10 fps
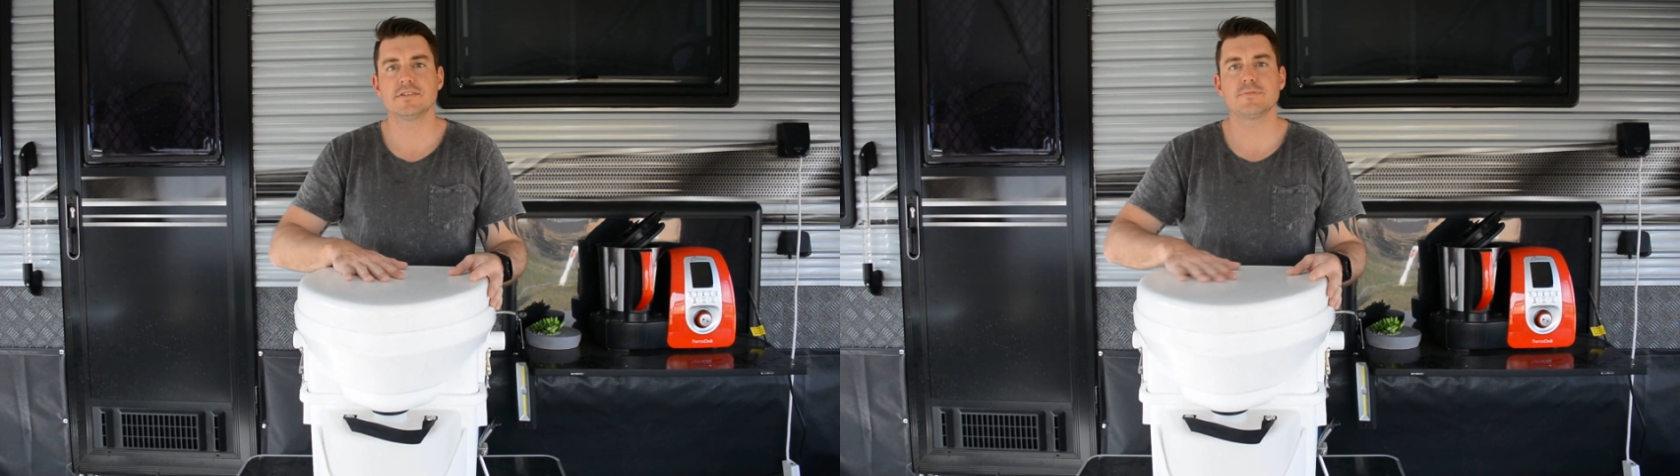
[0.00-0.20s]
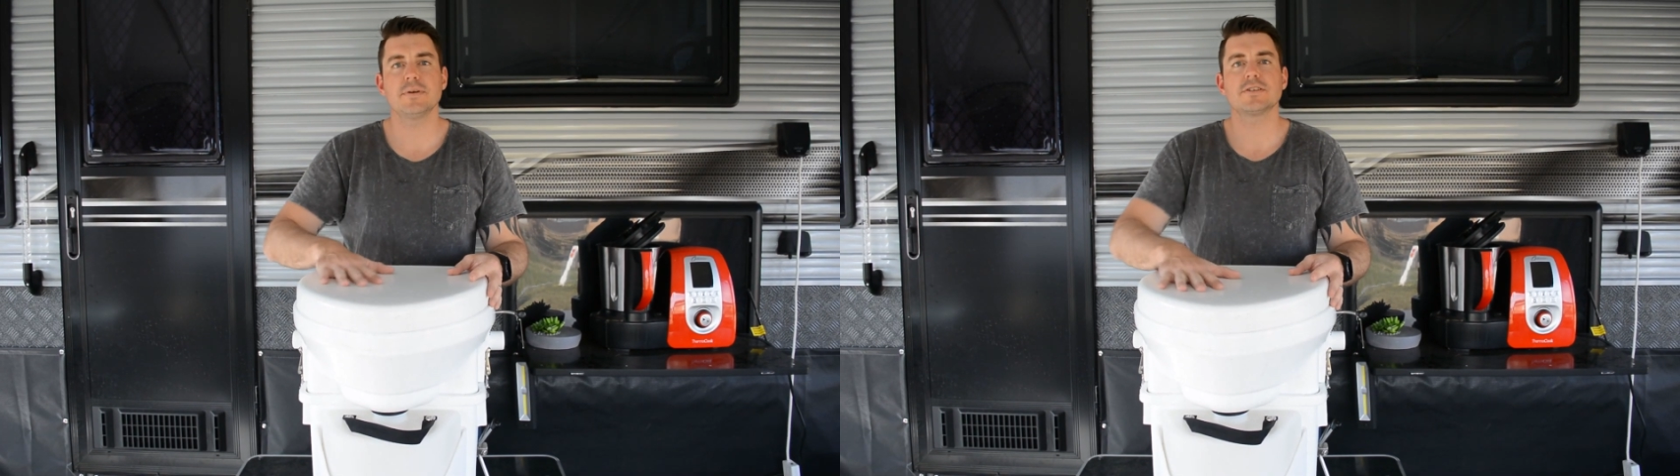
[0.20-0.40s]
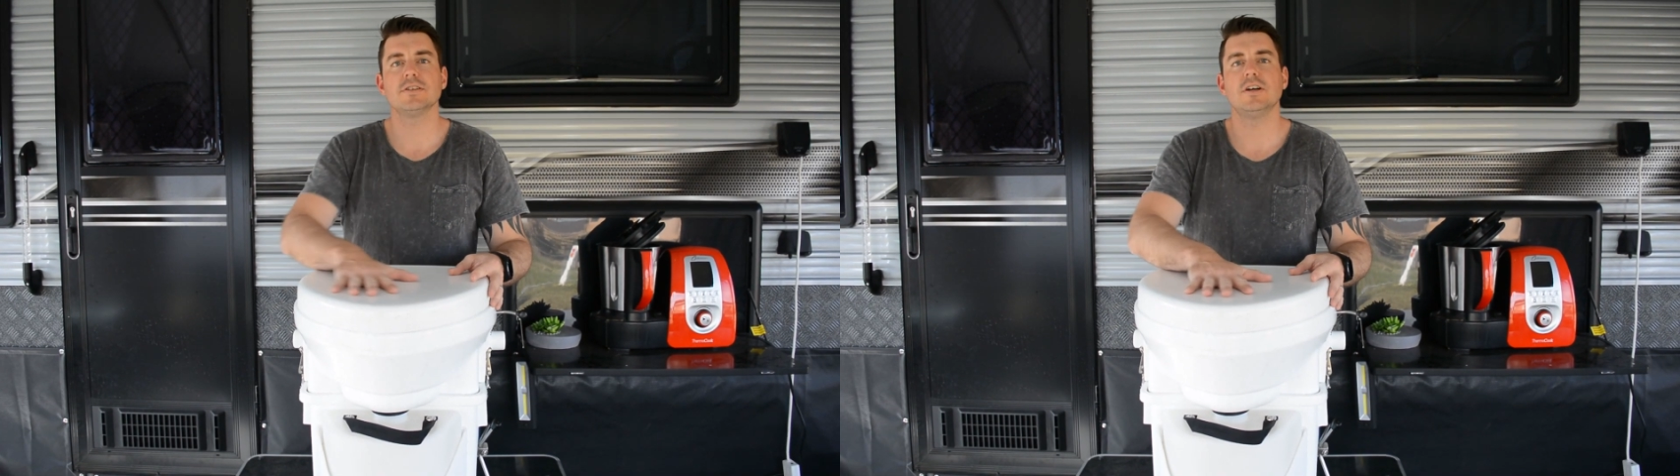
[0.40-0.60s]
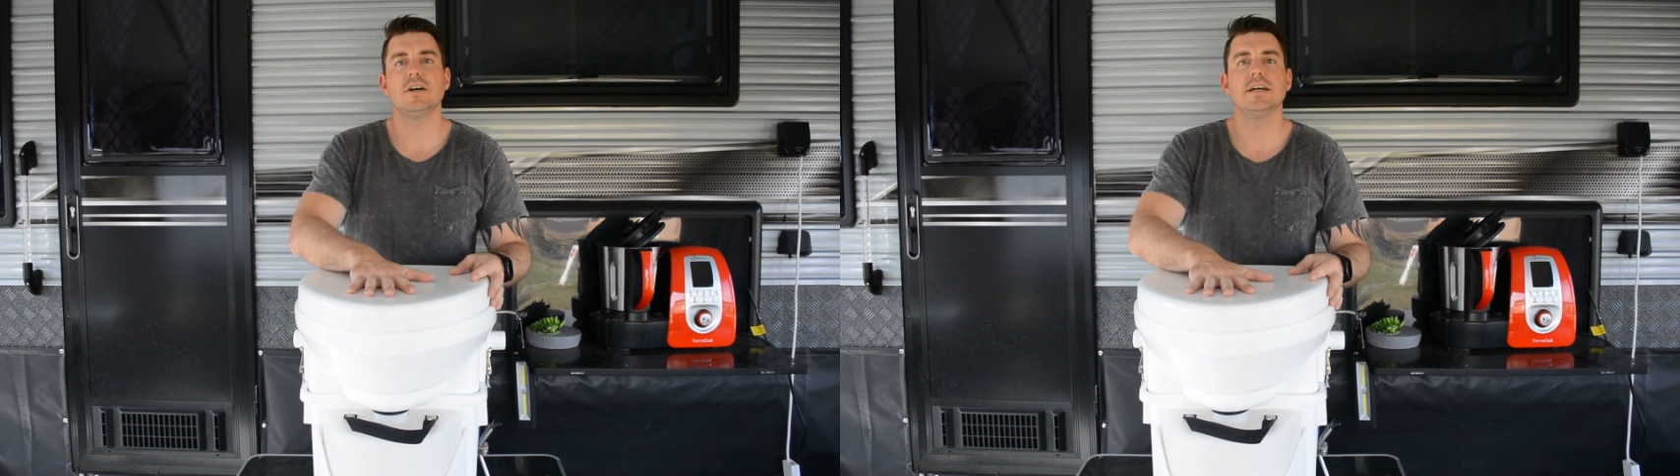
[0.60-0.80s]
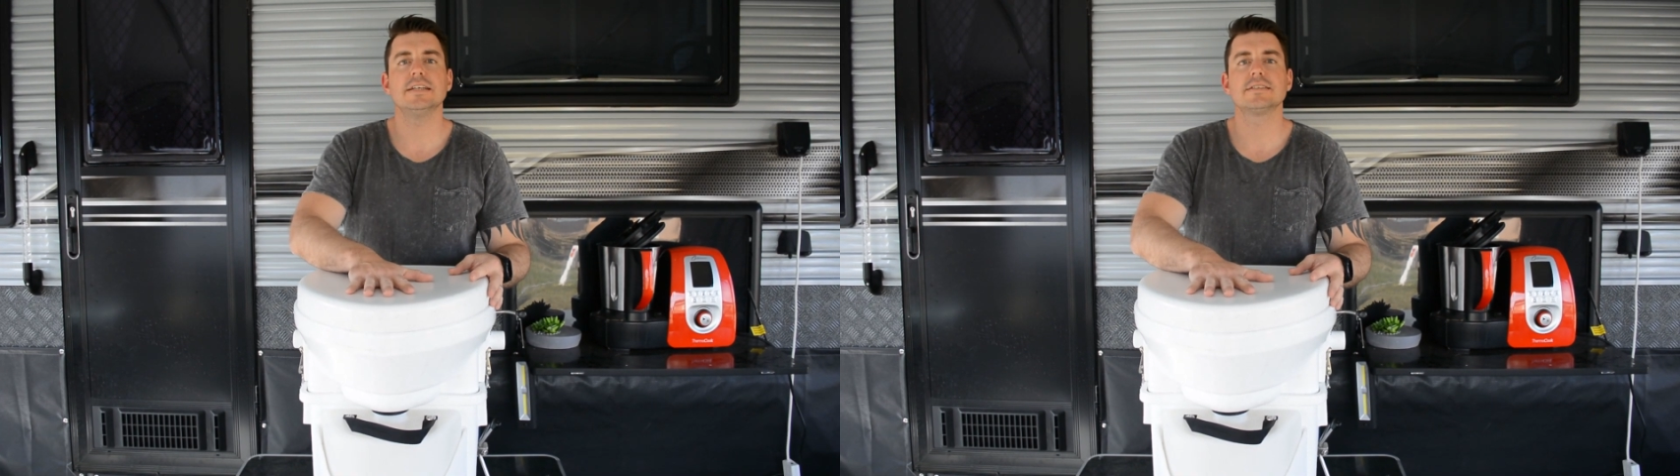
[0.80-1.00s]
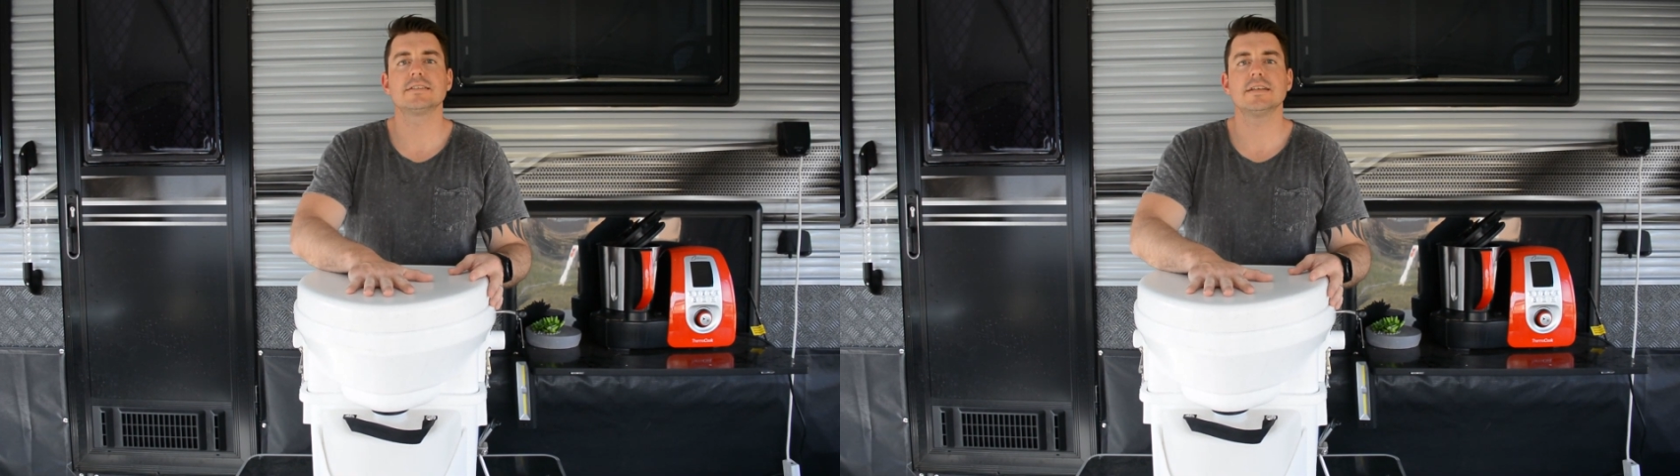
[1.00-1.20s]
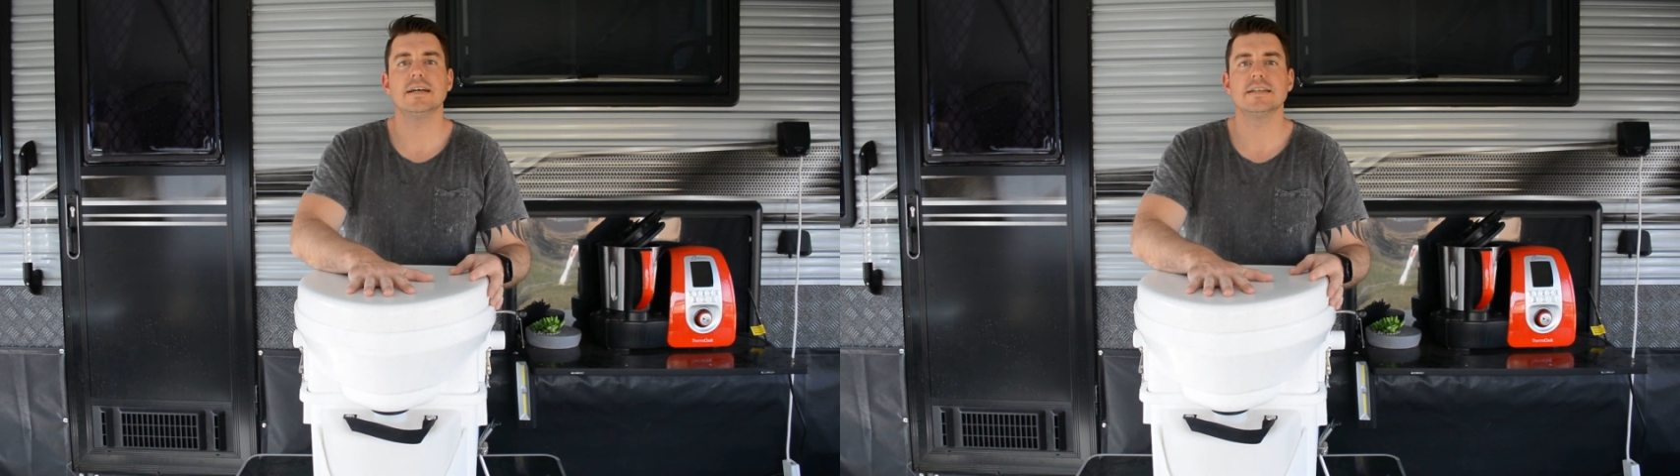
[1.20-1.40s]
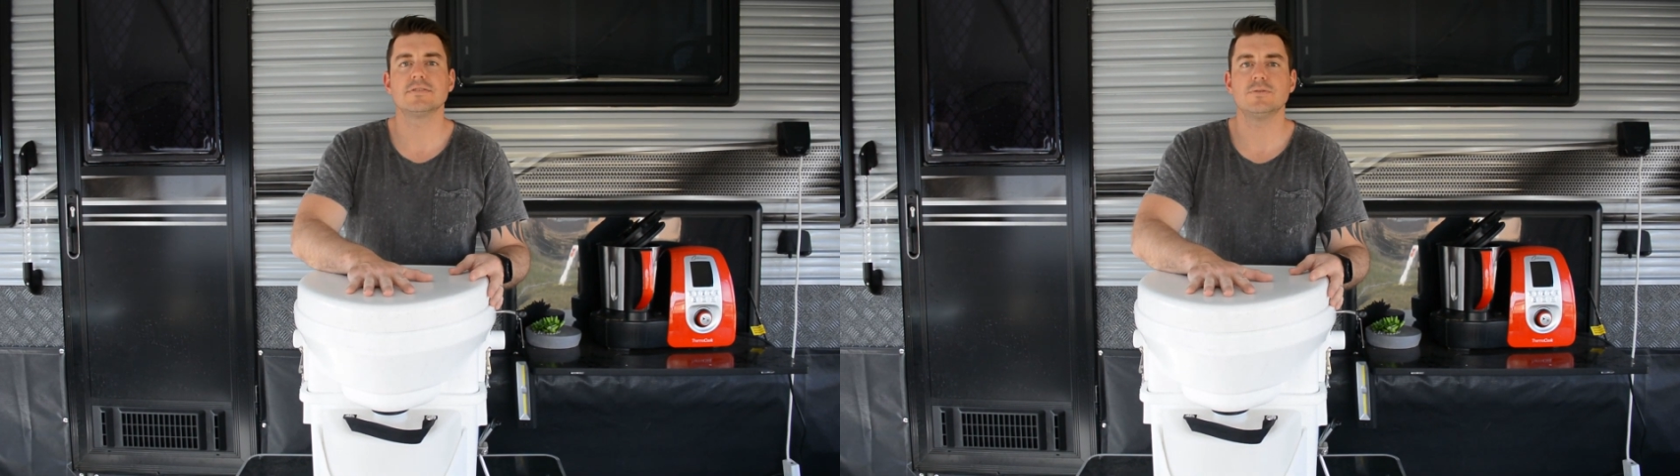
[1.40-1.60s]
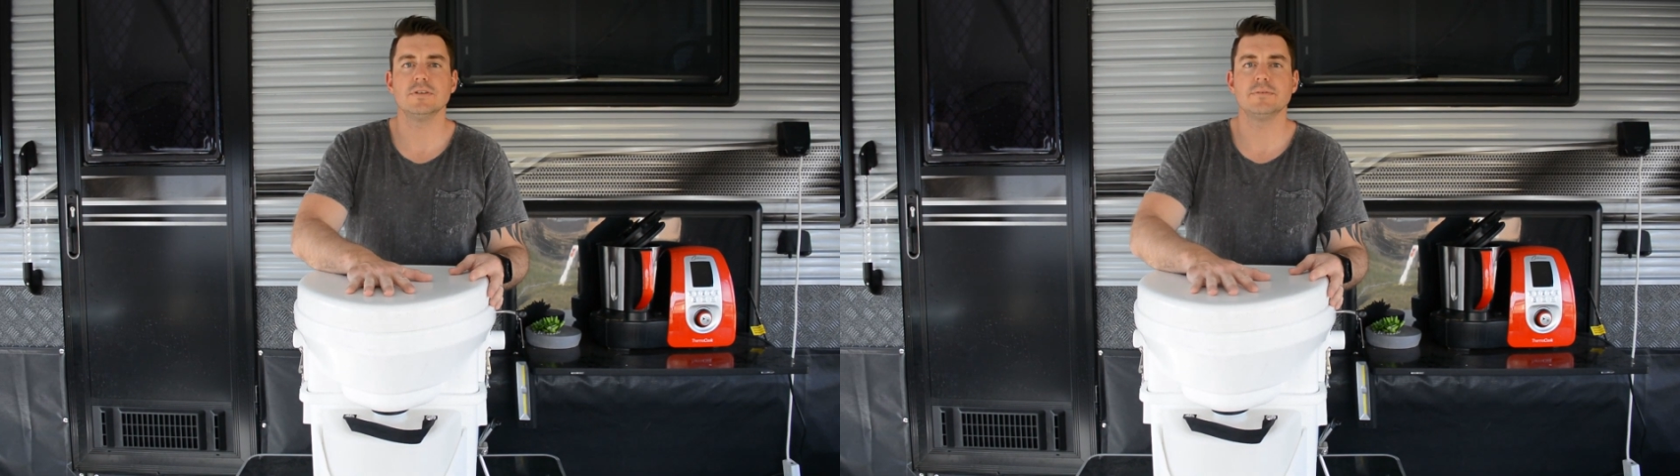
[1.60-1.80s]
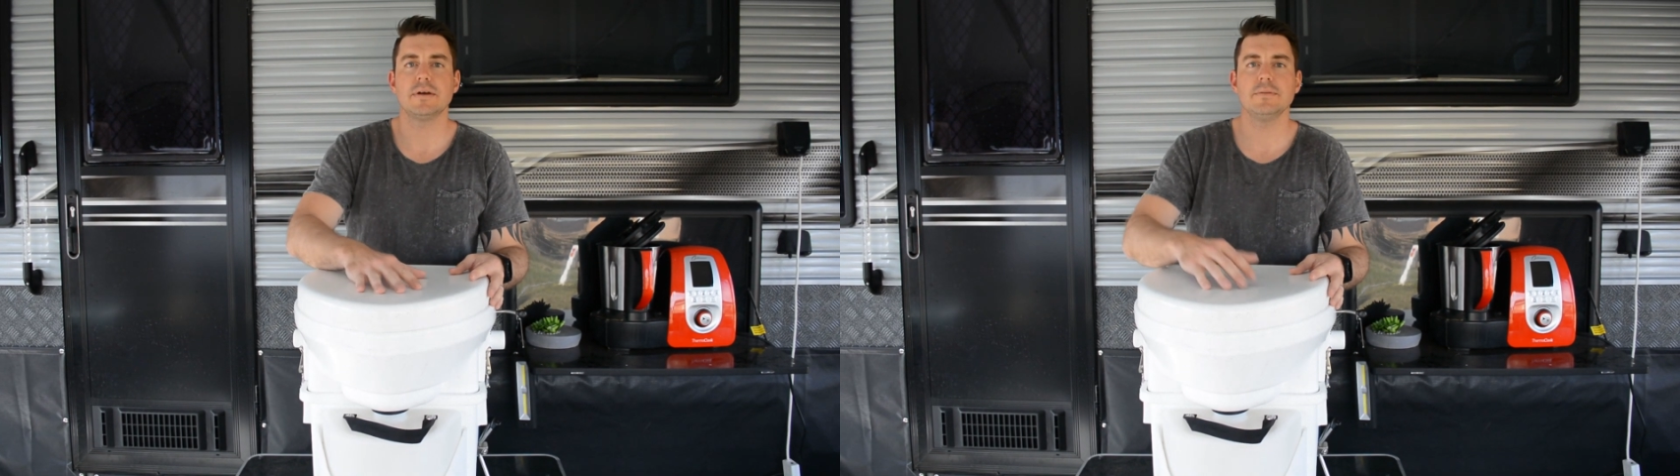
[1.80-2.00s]
specialised
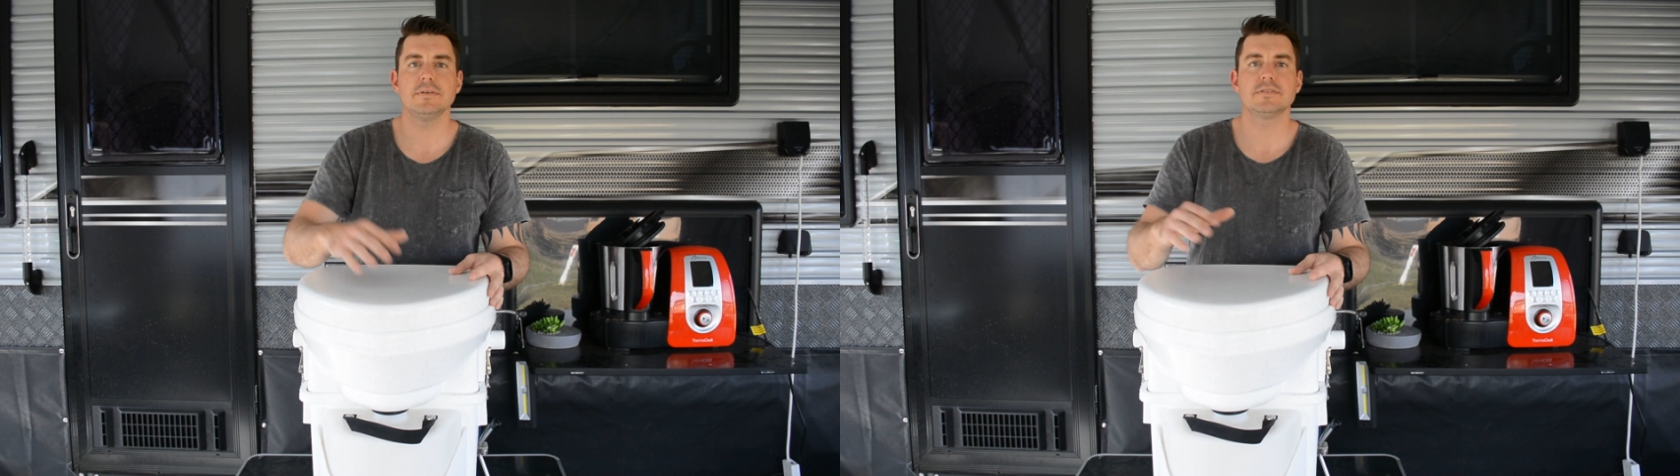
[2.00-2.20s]
toilet paper.